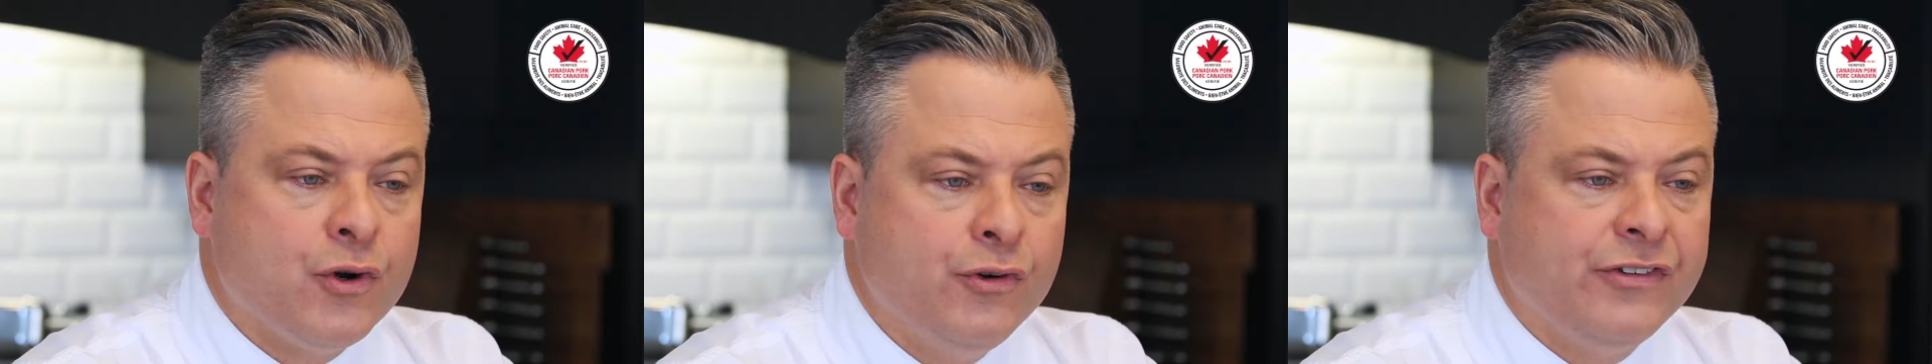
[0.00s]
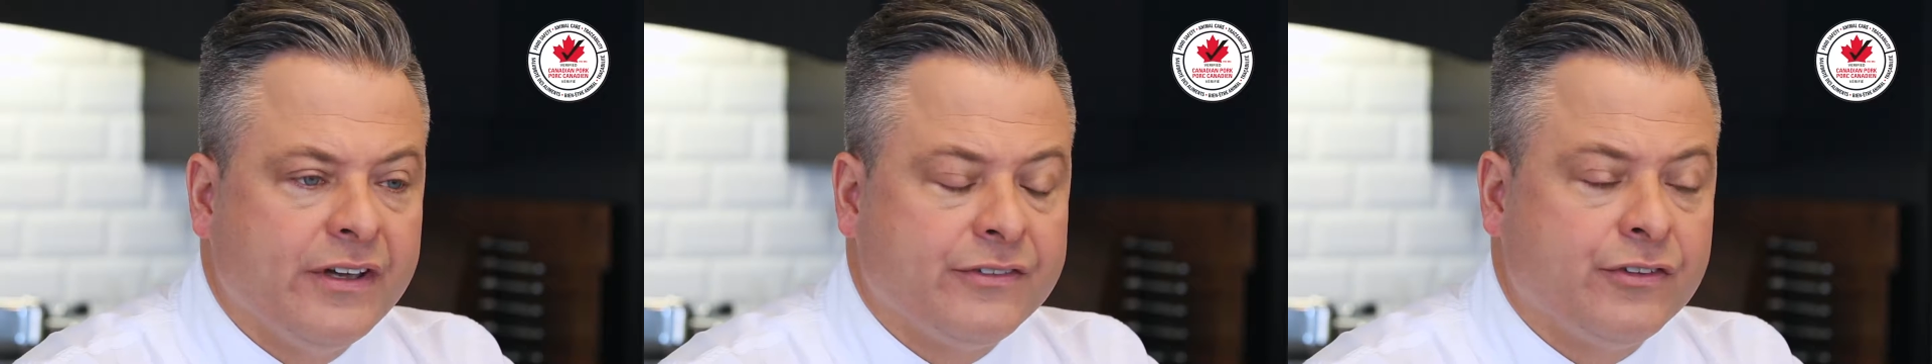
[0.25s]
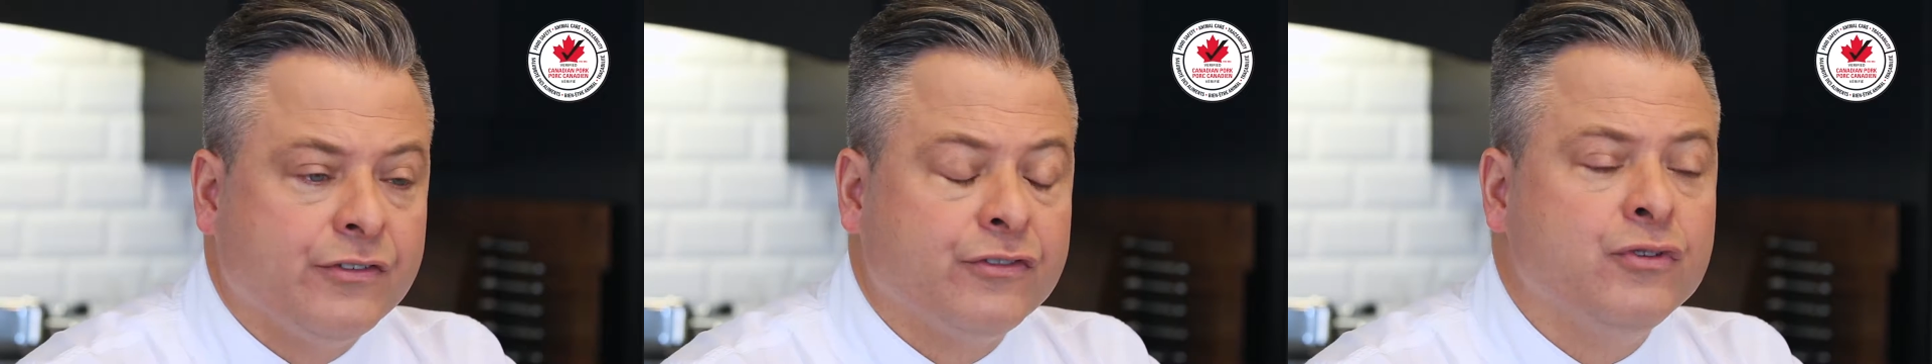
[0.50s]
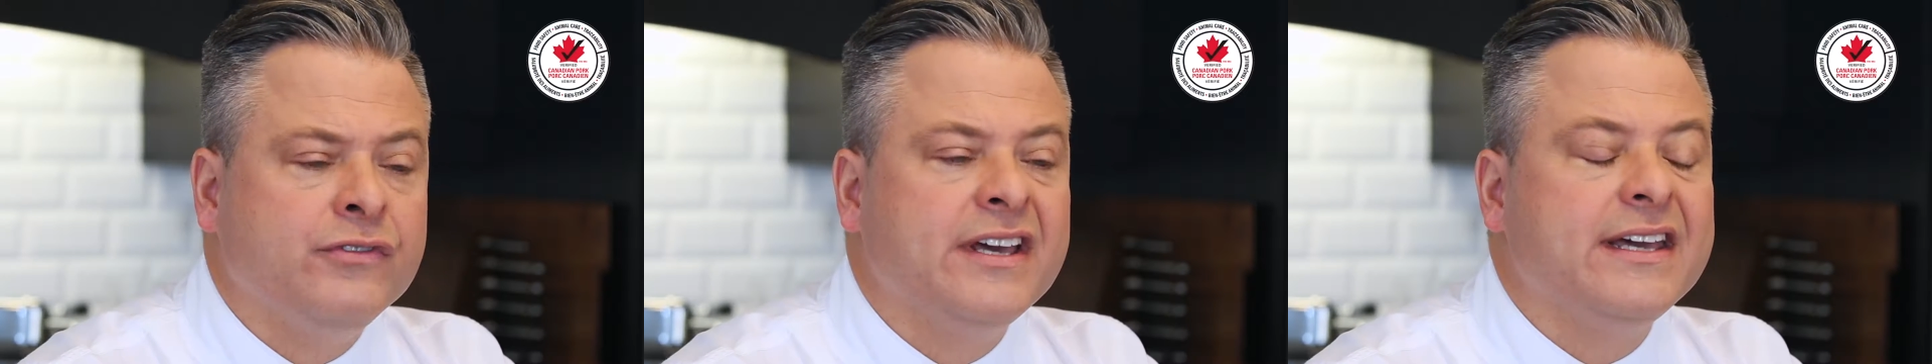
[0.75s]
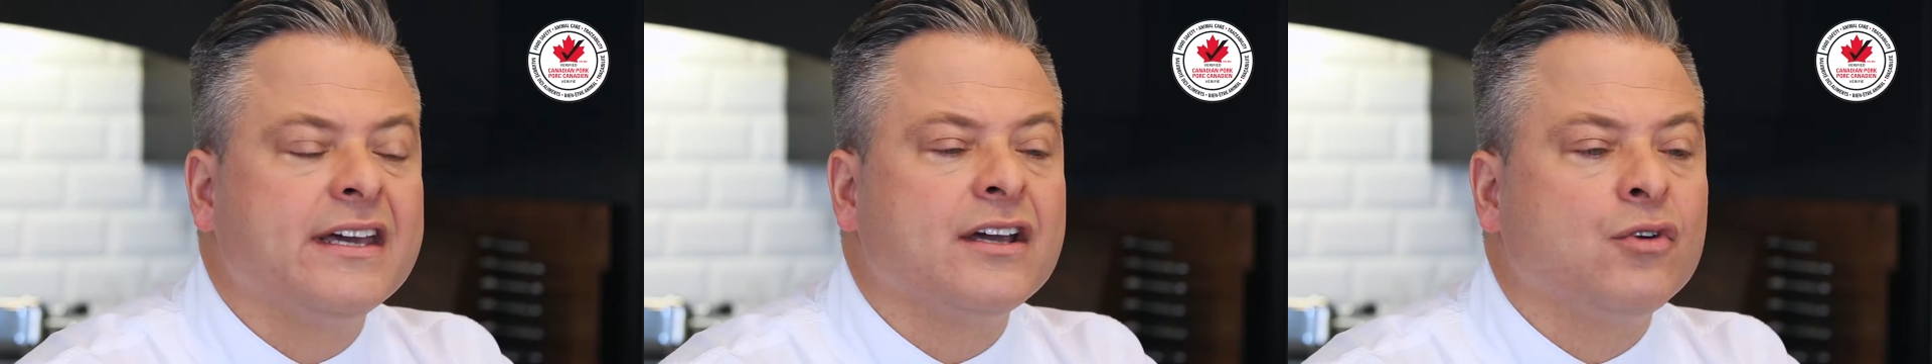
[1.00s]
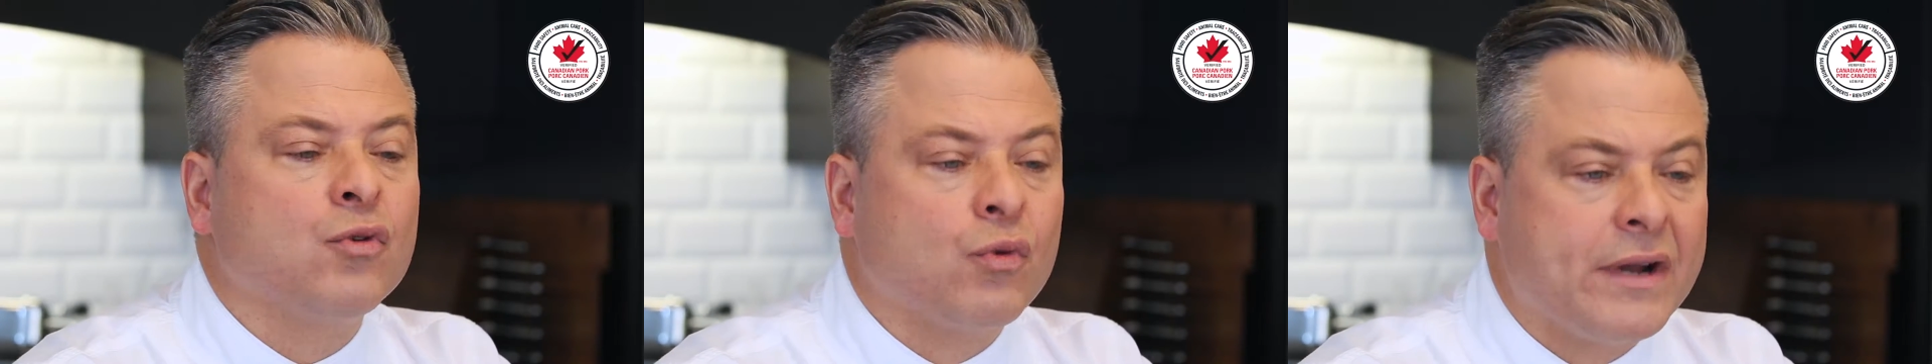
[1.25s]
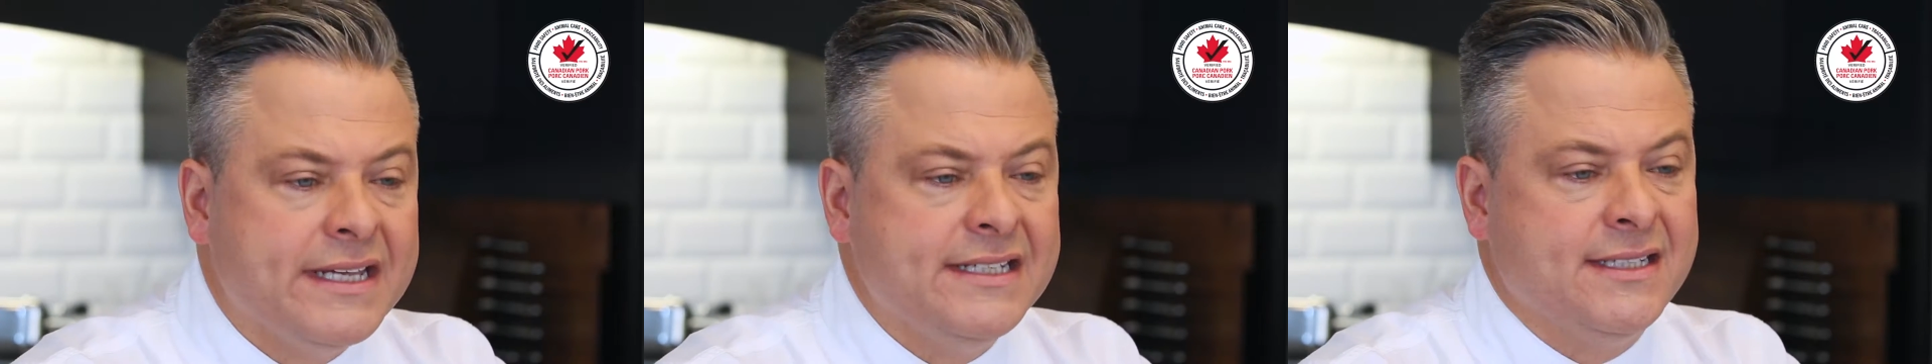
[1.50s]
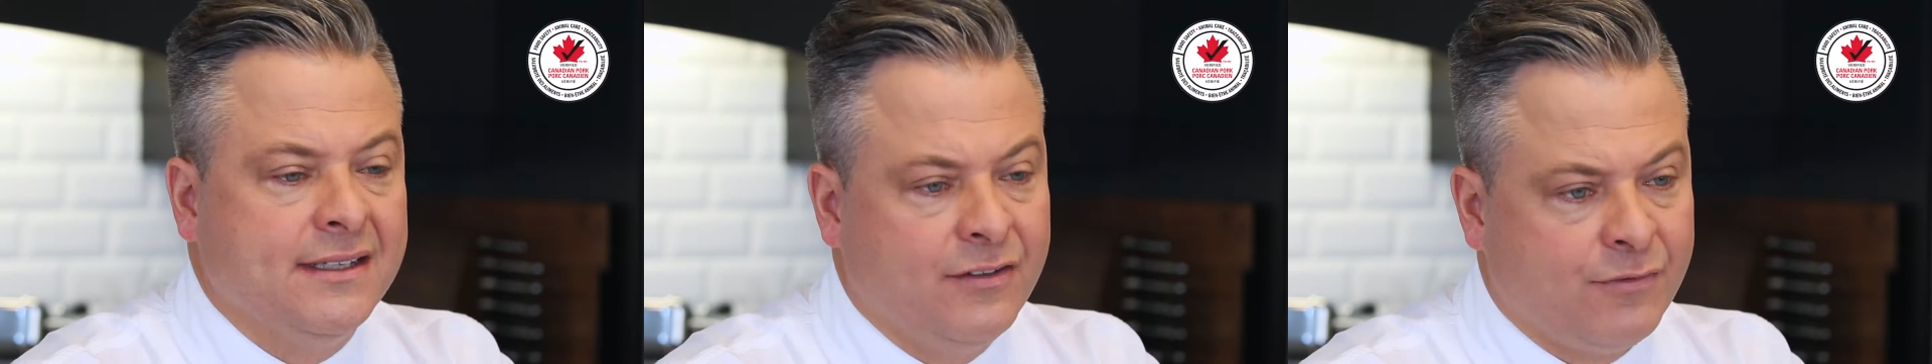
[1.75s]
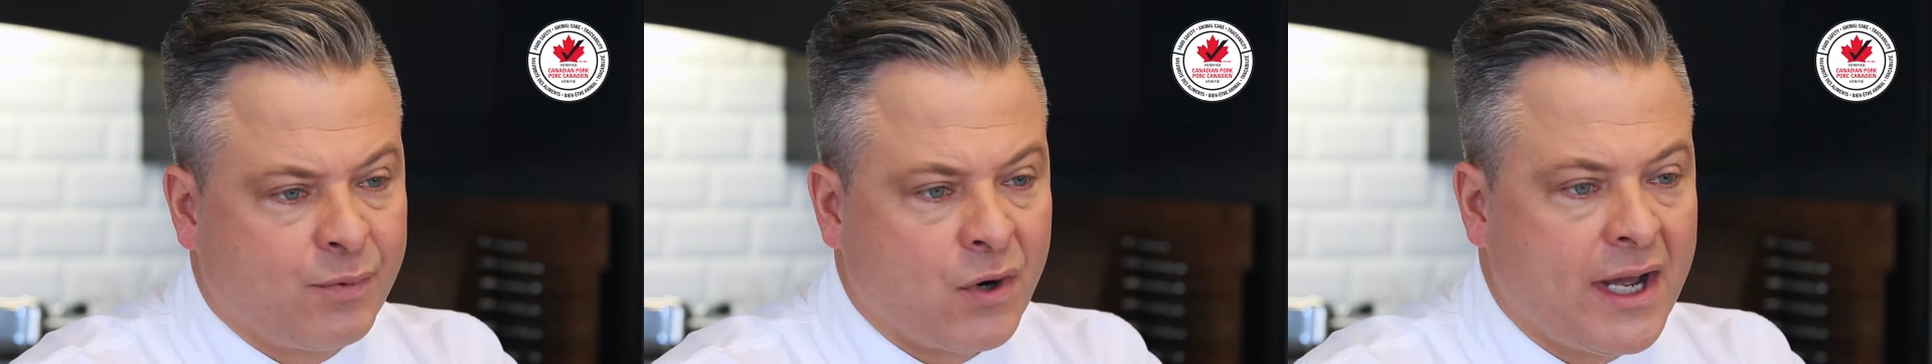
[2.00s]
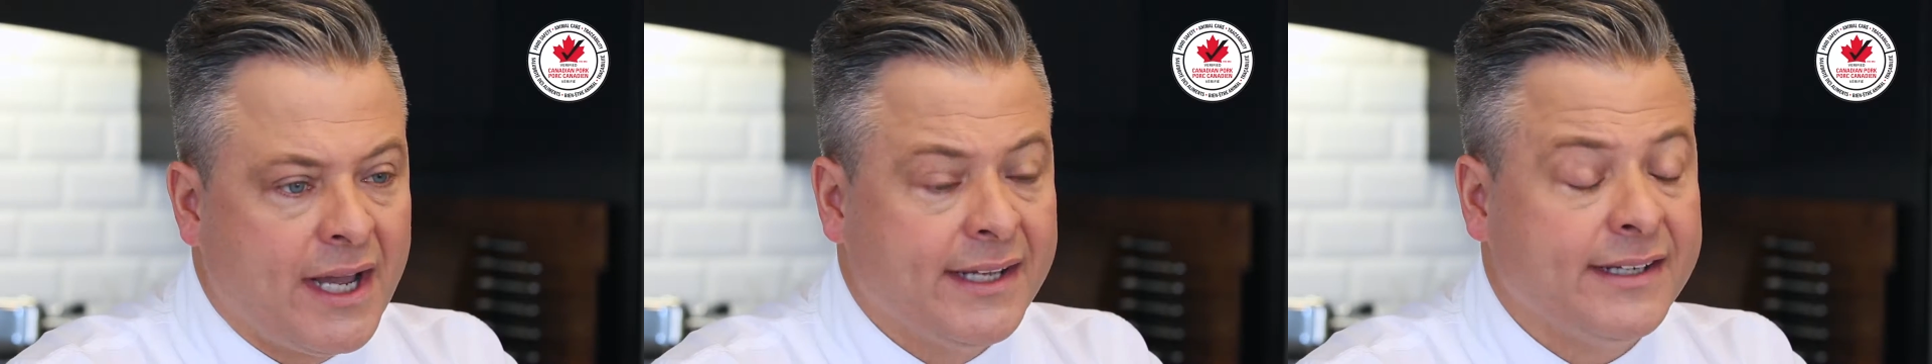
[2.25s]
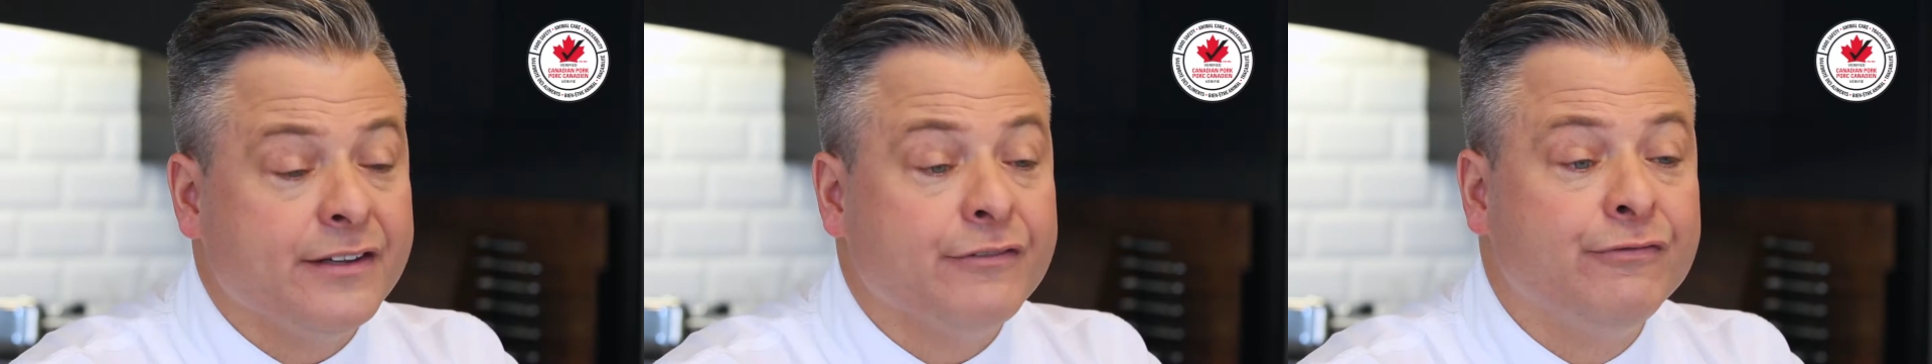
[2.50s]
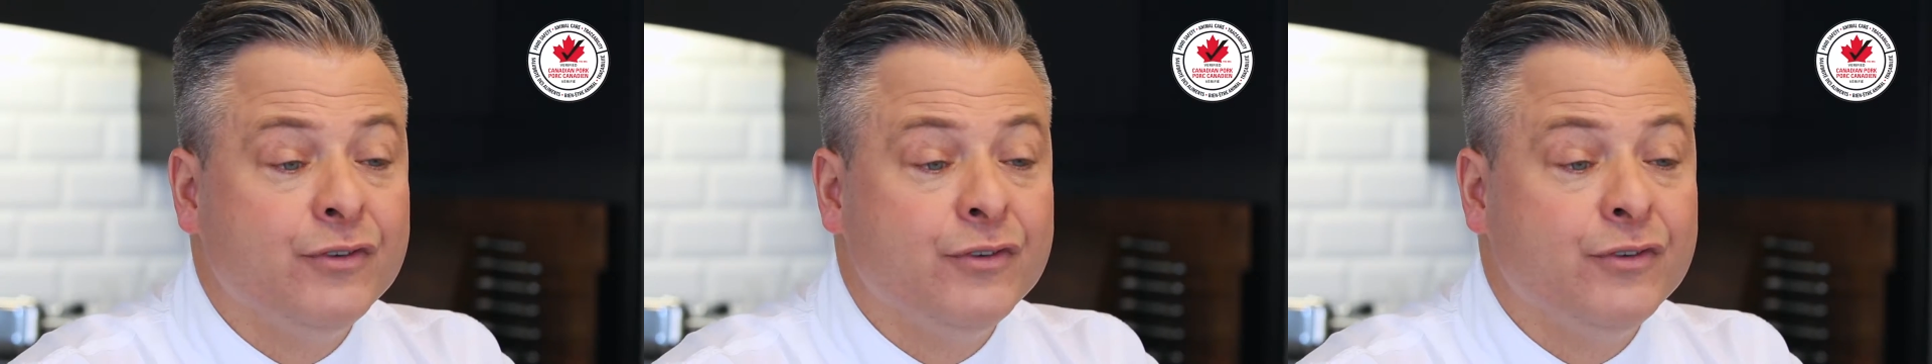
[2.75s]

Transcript: processors who take a great deal of pride in the